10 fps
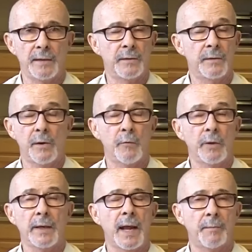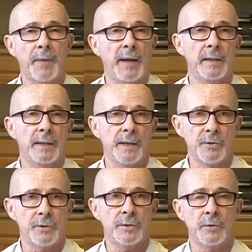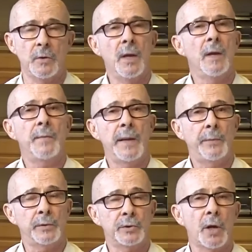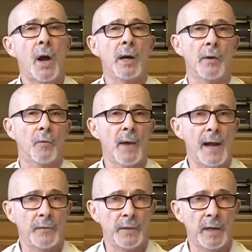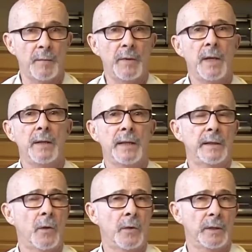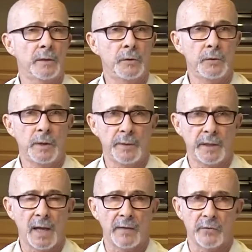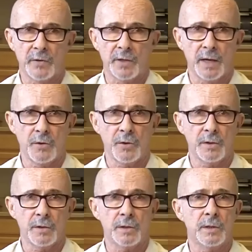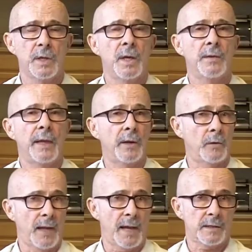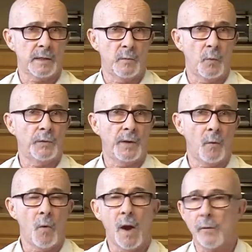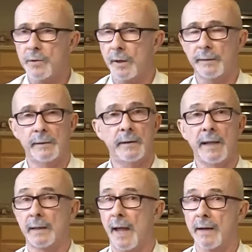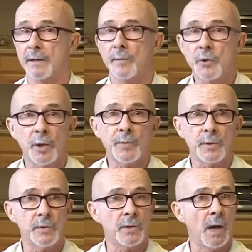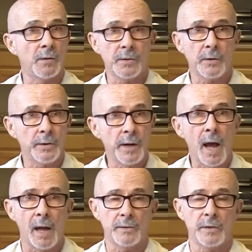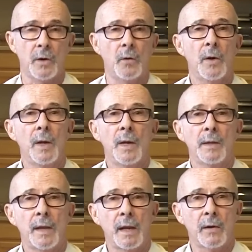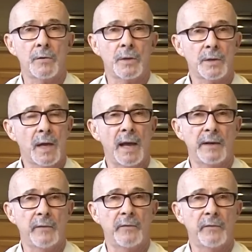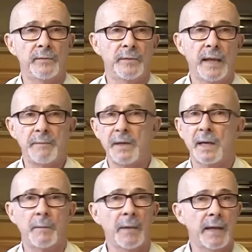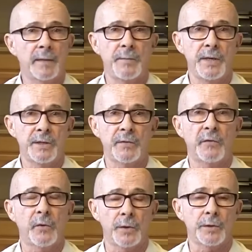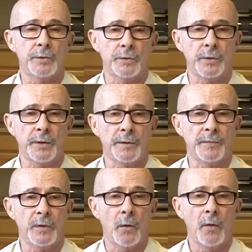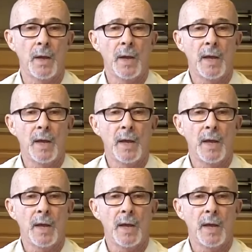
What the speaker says: and they're really not paid attention to. People talk around them. They don't include them in conversations. They don't ask them what they want, which they like some chips and salsa or not. So they are just kind of they become like a piece of furniture there. So